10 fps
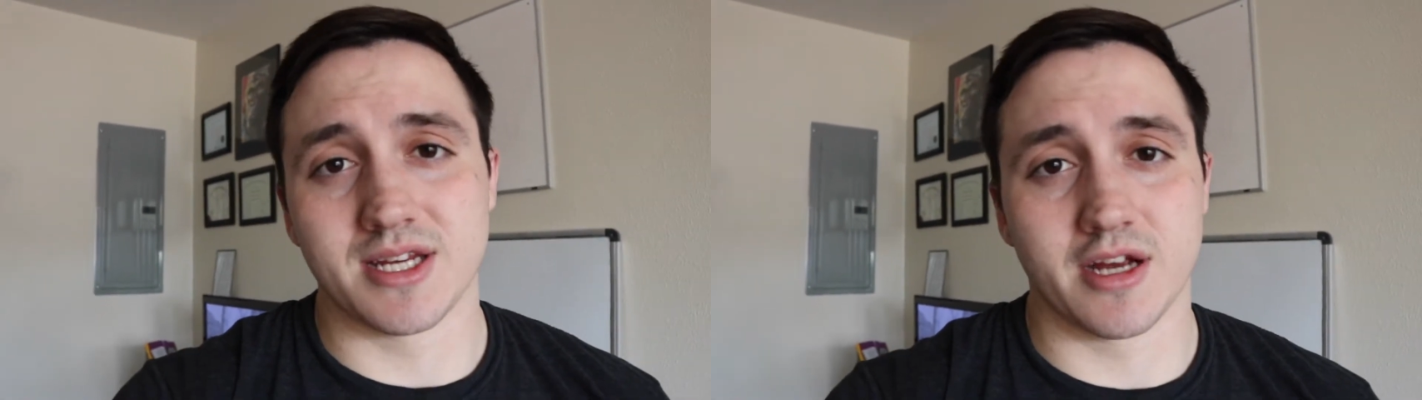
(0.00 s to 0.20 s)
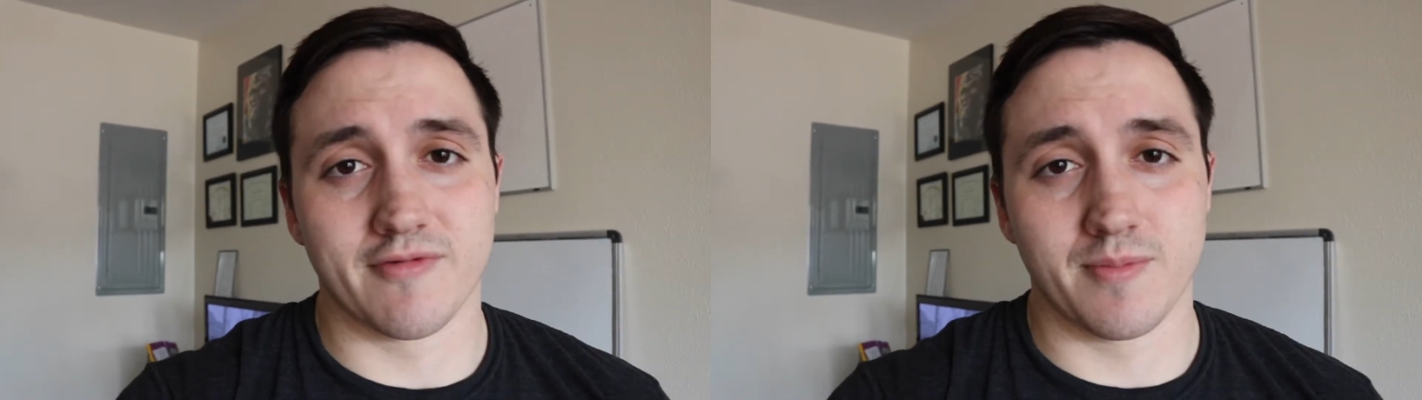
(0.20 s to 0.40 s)

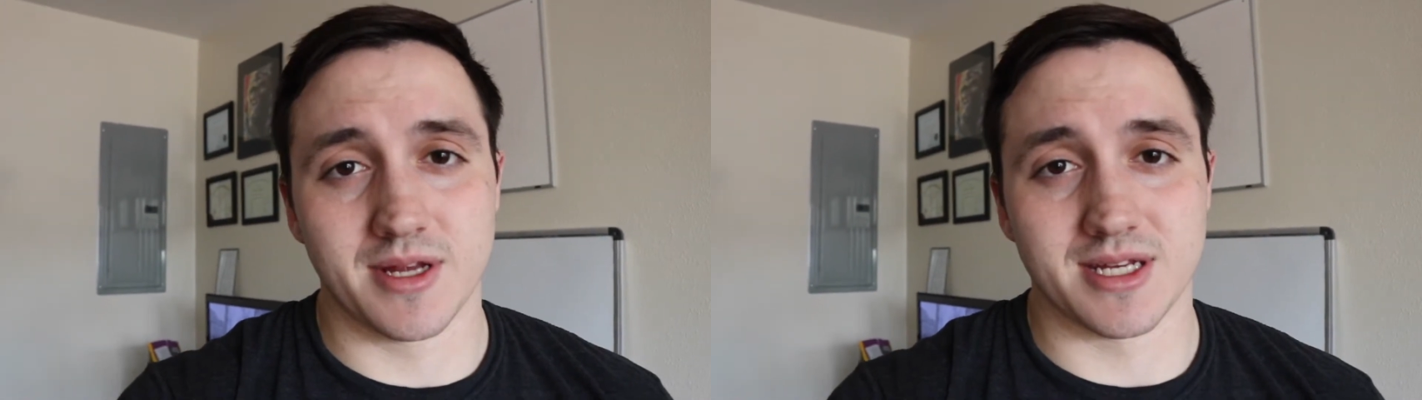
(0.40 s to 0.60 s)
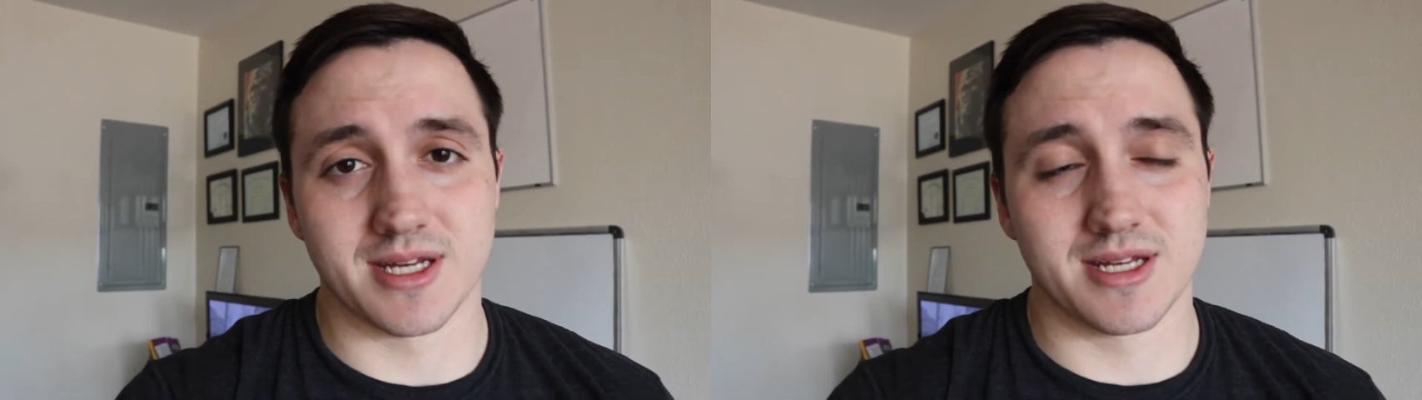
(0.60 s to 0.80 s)
a year for
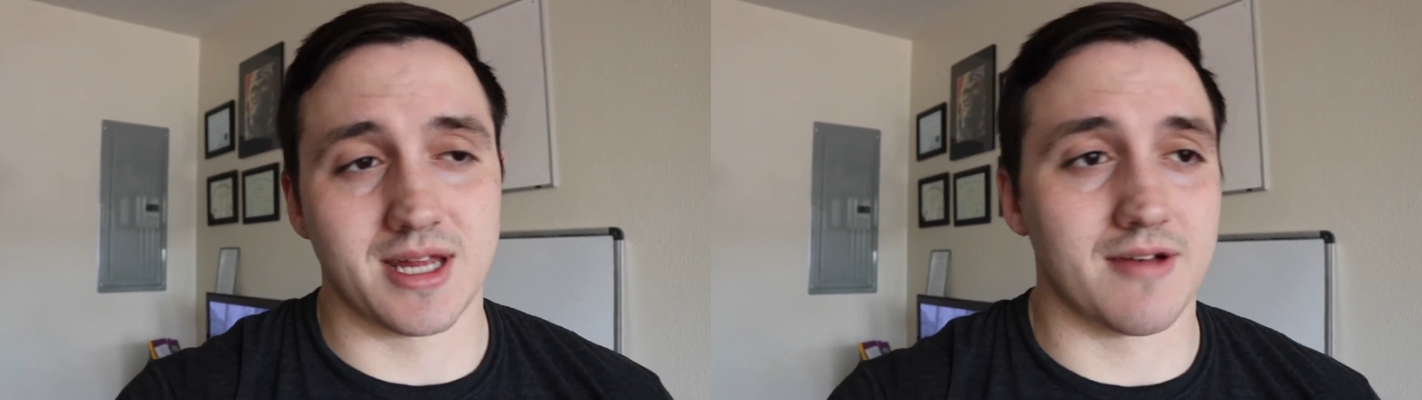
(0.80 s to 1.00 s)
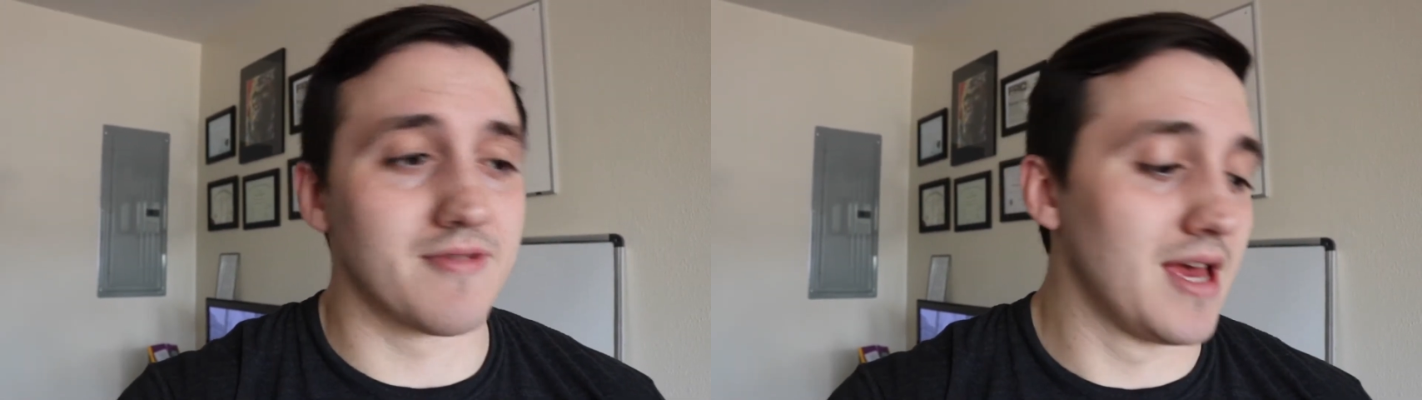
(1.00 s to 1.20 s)
business
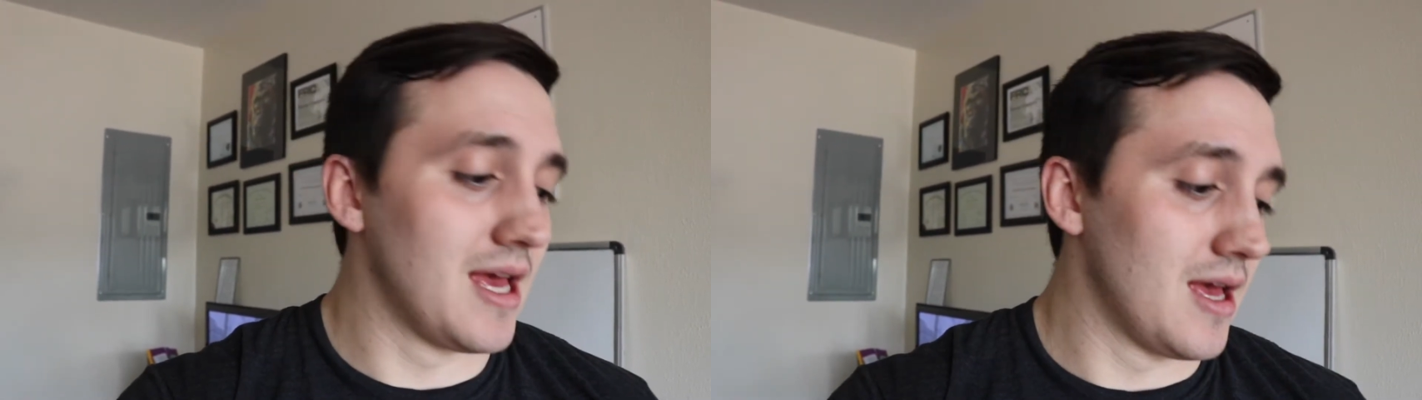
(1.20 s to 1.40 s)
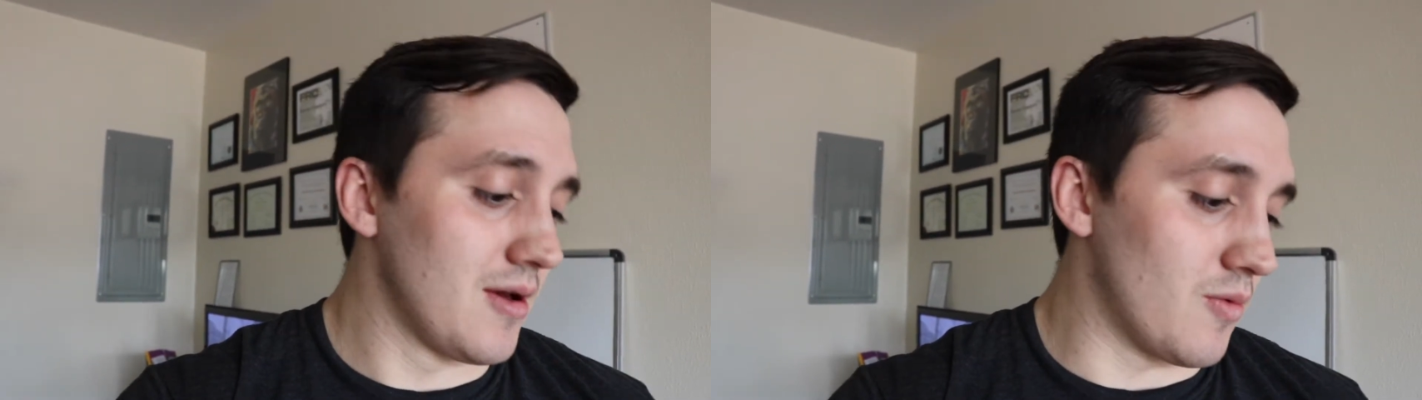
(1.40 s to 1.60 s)
stuff.
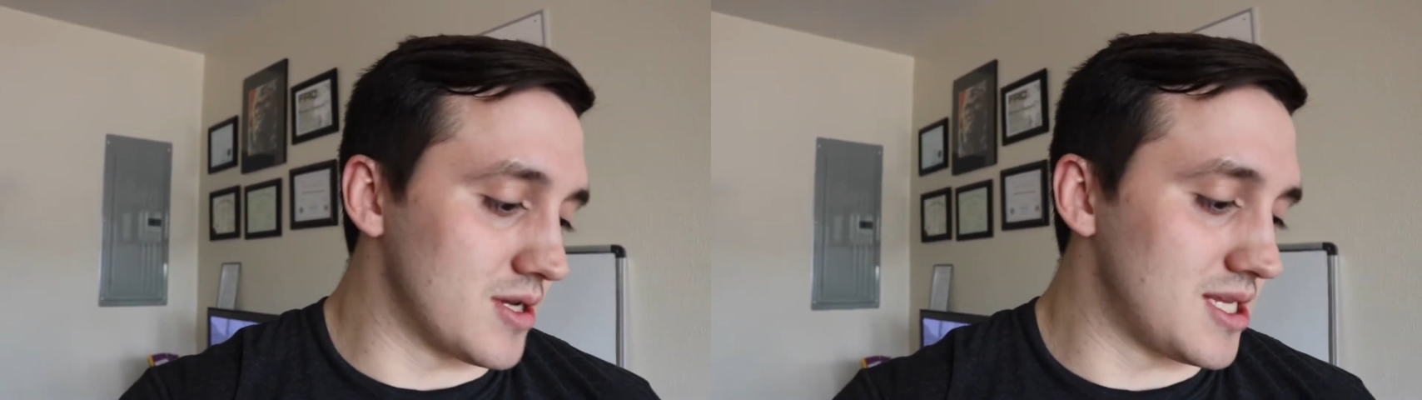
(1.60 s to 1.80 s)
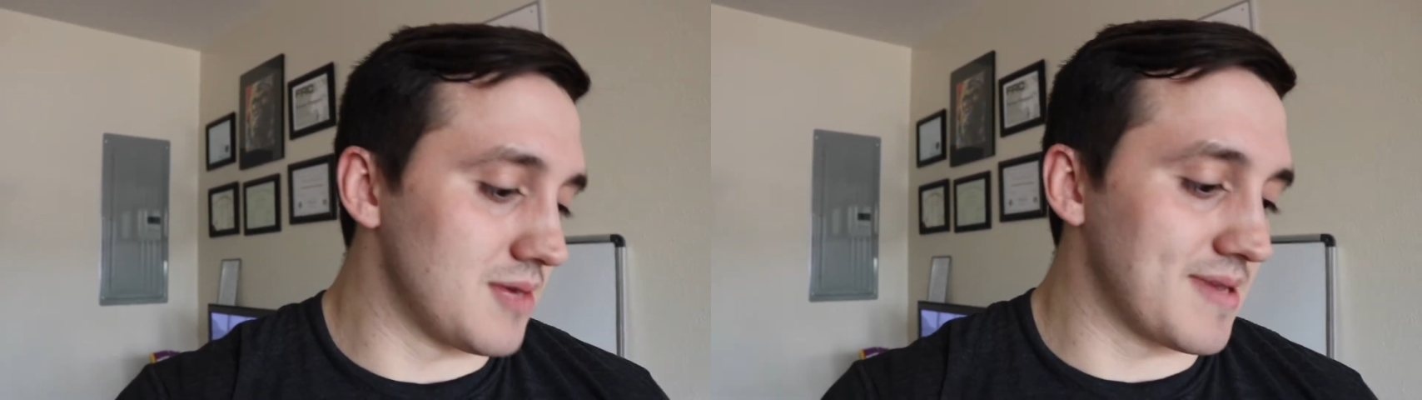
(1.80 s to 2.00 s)
Once at